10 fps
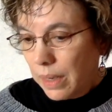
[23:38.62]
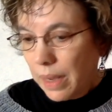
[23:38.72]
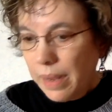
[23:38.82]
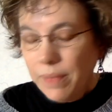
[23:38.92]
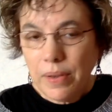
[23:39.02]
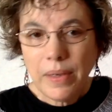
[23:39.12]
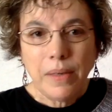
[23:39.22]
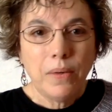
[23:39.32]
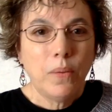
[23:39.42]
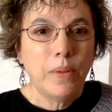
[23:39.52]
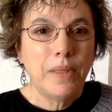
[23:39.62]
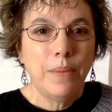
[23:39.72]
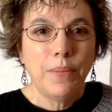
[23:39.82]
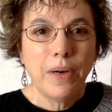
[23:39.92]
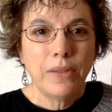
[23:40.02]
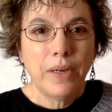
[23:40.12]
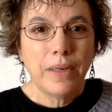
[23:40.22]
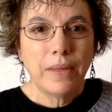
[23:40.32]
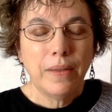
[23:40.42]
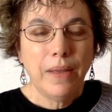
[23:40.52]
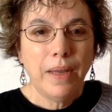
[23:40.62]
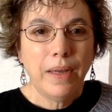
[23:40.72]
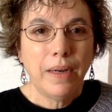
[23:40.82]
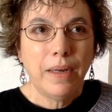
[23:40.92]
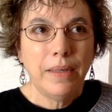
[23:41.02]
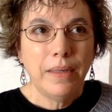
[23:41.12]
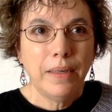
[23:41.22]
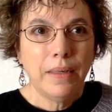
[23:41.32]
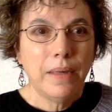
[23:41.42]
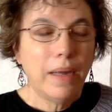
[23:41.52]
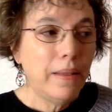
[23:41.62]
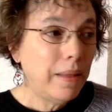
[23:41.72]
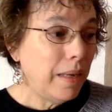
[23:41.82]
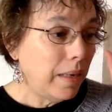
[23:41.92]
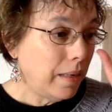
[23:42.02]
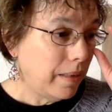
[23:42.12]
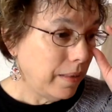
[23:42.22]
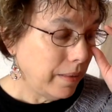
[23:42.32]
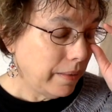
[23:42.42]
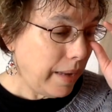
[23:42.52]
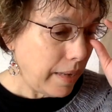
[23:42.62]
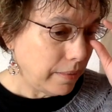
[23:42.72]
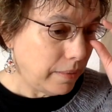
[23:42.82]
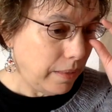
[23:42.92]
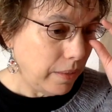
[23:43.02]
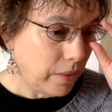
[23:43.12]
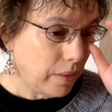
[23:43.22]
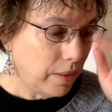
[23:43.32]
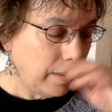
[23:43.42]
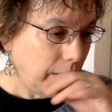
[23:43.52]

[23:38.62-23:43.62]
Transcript: I have a quilting project that I did, I think, last year,